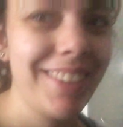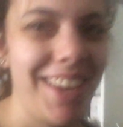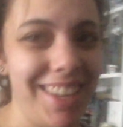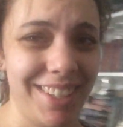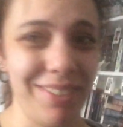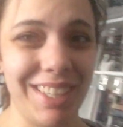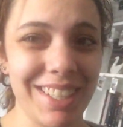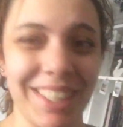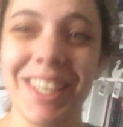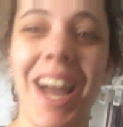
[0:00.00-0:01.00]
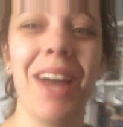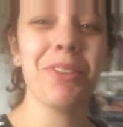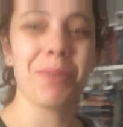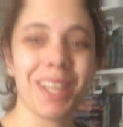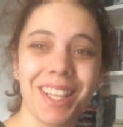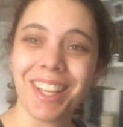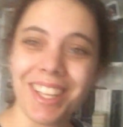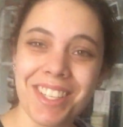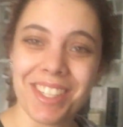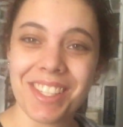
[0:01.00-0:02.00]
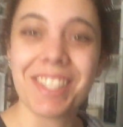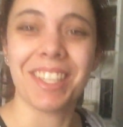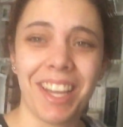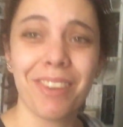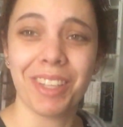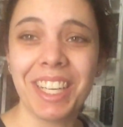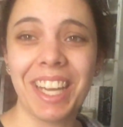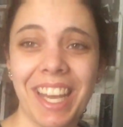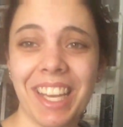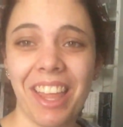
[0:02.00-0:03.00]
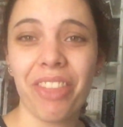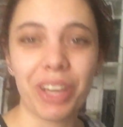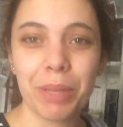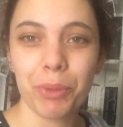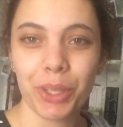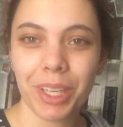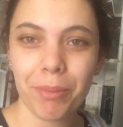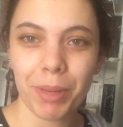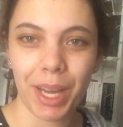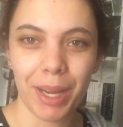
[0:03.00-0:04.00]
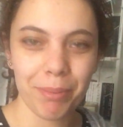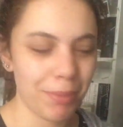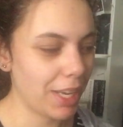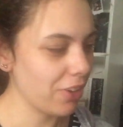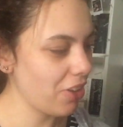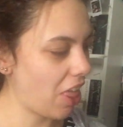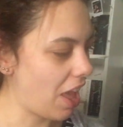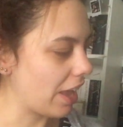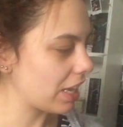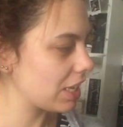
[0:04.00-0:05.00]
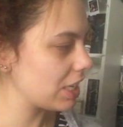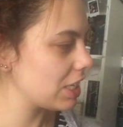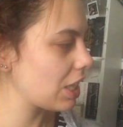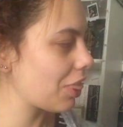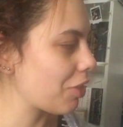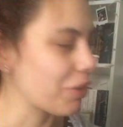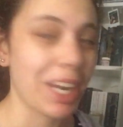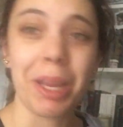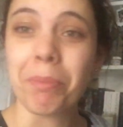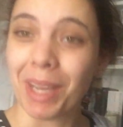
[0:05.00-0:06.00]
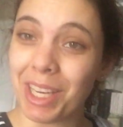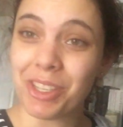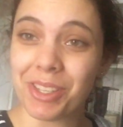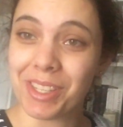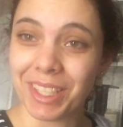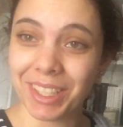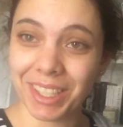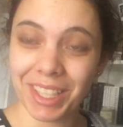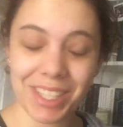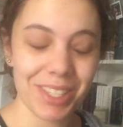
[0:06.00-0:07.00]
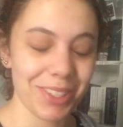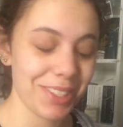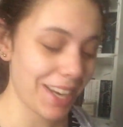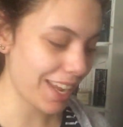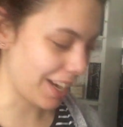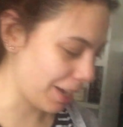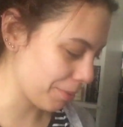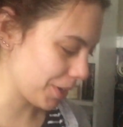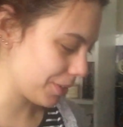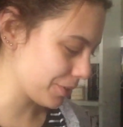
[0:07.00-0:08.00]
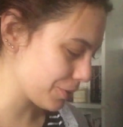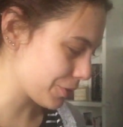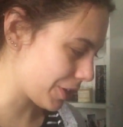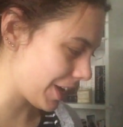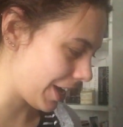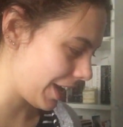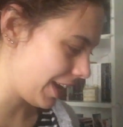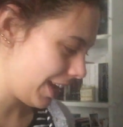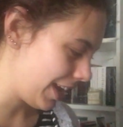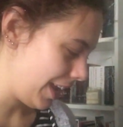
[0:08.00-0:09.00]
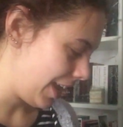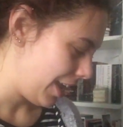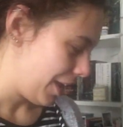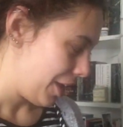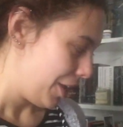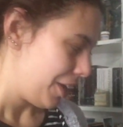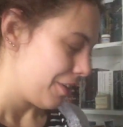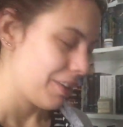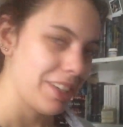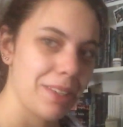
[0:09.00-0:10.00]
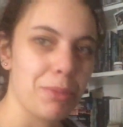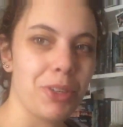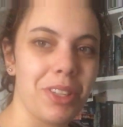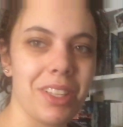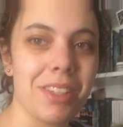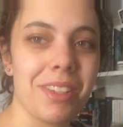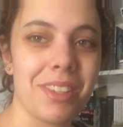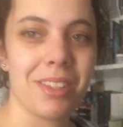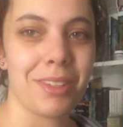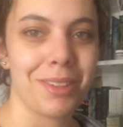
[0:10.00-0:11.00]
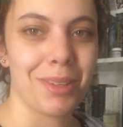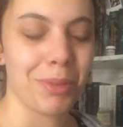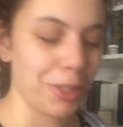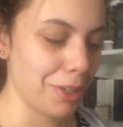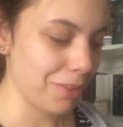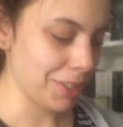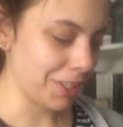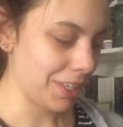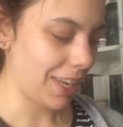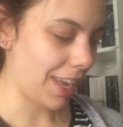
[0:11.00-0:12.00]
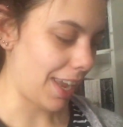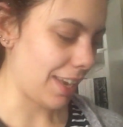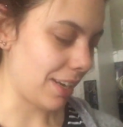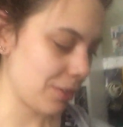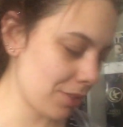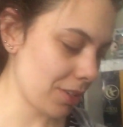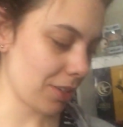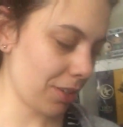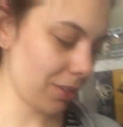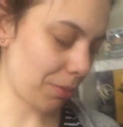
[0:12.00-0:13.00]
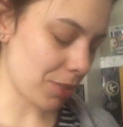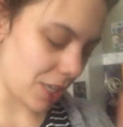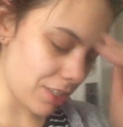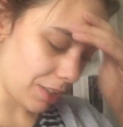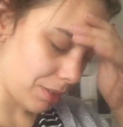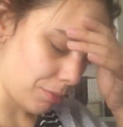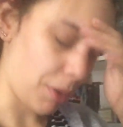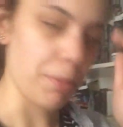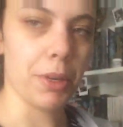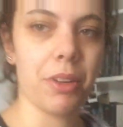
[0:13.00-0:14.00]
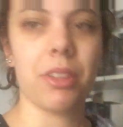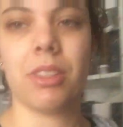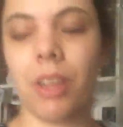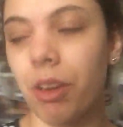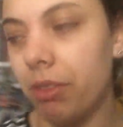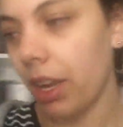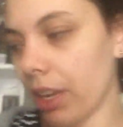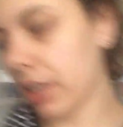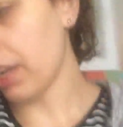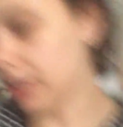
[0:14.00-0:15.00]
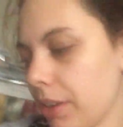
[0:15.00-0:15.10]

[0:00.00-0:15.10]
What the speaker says: as I mentioned, I was playing League of Legends till like really late, like 3 in the morning. But I got like 3 pages in, so today I'm going to try read some more of this, do some uni work, and I'm changing out some of my books. So I've taken out